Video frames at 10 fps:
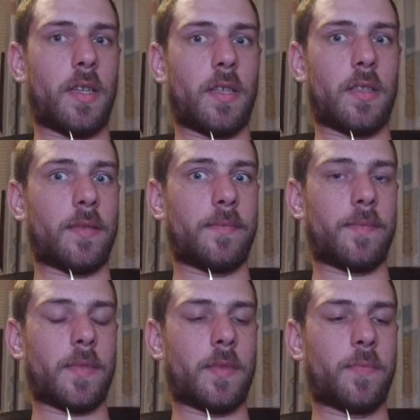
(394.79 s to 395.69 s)
yeah
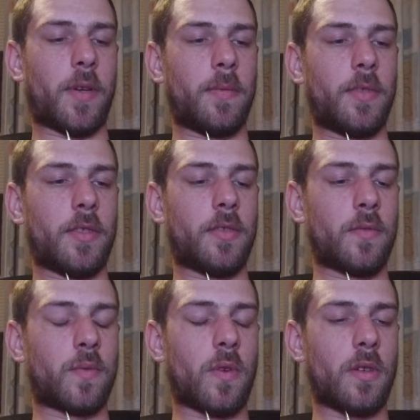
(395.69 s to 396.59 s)
it's probably just a
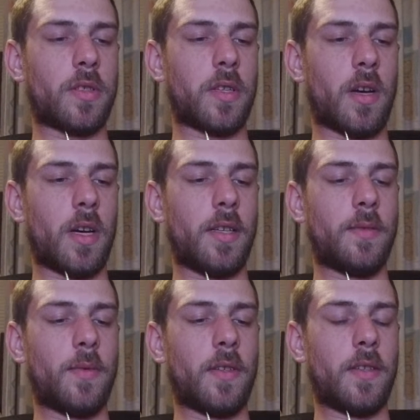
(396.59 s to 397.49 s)
rock
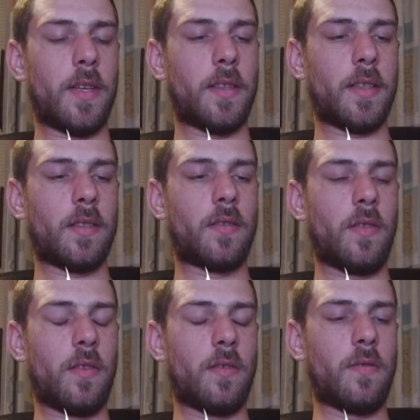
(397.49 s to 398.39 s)
slide we're gonna let that
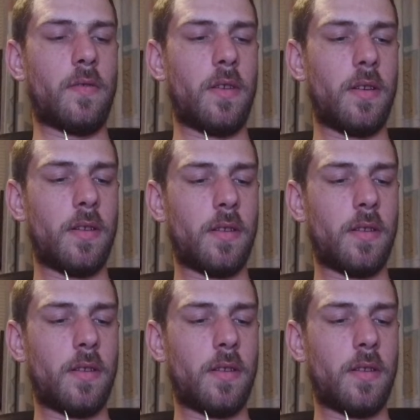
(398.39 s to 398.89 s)
go